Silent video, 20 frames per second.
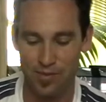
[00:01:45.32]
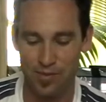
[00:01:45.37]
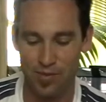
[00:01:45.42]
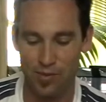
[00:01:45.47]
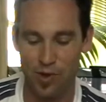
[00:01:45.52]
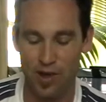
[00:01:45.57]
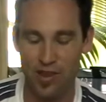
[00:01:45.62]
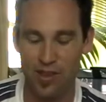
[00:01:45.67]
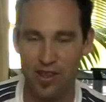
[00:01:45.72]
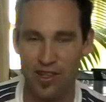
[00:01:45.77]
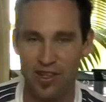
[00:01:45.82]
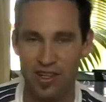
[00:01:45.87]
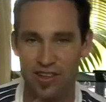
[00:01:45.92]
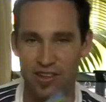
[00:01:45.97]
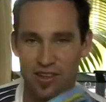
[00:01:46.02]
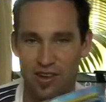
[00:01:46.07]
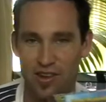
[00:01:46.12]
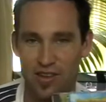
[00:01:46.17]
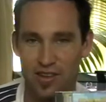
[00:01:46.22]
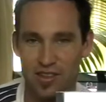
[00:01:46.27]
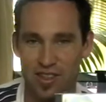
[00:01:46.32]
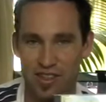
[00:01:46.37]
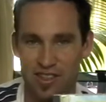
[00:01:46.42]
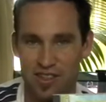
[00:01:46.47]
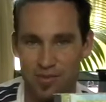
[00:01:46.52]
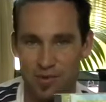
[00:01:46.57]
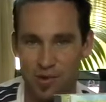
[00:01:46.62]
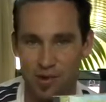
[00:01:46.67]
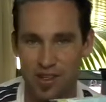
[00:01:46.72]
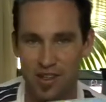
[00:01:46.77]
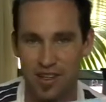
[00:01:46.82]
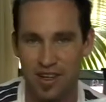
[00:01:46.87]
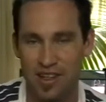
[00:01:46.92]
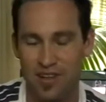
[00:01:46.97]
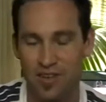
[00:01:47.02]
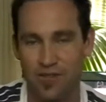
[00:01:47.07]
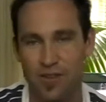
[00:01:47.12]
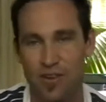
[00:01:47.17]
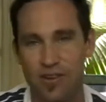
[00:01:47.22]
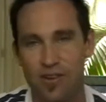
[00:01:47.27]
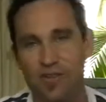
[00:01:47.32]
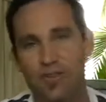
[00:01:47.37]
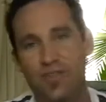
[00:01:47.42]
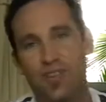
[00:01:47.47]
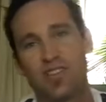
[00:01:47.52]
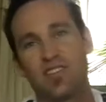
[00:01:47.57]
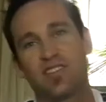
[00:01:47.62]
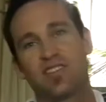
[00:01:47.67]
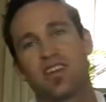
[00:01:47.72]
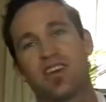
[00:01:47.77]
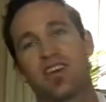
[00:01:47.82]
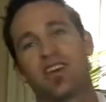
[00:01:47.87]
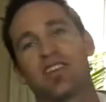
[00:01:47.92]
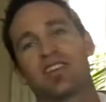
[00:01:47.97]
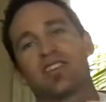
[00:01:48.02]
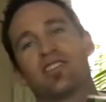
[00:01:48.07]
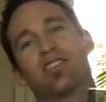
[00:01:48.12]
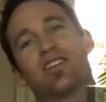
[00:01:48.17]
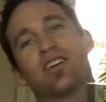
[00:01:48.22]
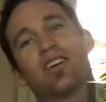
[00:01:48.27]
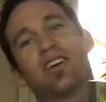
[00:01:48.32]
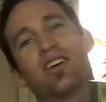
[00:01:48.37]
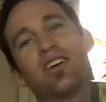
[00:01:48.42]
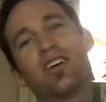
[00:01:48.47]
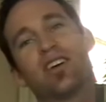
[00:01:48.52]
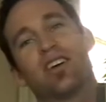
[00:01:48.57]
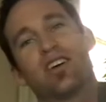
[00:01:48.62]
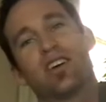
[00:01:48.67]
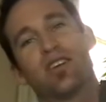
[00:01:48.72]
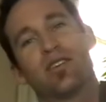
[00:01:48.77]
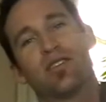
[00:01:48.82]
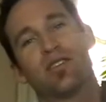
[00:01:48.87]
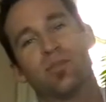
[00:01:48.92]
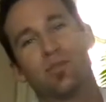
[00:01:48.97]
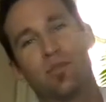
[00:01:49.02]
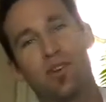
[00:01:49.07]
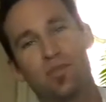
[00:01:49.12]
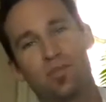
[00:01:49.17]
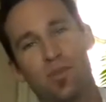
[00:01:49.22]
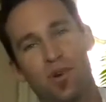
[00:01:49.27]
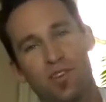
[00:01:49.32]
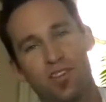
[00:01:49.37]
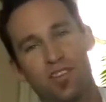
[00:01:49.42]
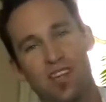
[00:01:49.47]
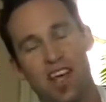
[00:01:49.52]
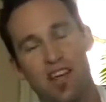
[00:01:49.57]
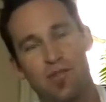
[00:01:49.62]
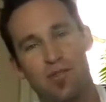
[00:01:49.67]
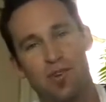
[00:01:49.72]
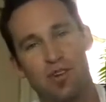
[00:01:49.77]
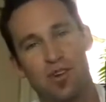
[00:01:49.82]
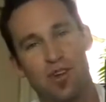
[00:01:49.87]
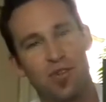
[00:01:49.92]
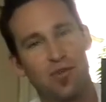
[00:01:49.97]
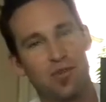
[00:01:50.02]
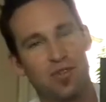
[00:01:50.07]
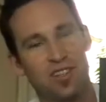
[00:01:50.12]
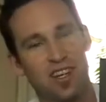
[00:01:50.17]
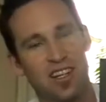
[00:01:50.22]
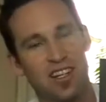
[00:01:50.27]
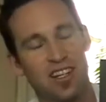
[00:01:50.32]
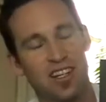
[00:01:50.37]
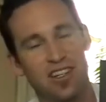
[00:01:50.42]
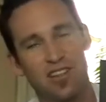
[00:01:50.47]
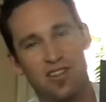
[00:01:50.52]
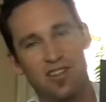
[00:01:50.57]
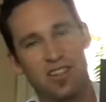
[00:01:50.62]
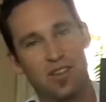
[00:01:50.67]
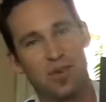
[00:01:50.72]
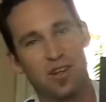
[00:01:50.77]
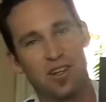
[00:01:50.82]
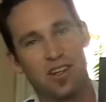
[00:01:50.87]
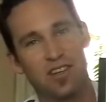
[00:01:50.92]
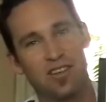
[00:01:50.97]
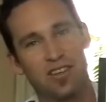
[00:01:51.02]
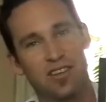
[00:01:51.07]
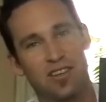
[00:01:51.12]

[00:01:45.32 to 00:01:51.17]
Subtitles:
One thing that I was disappointed at the very first stage, the mid-boss came on. I thought it was a glitch or something.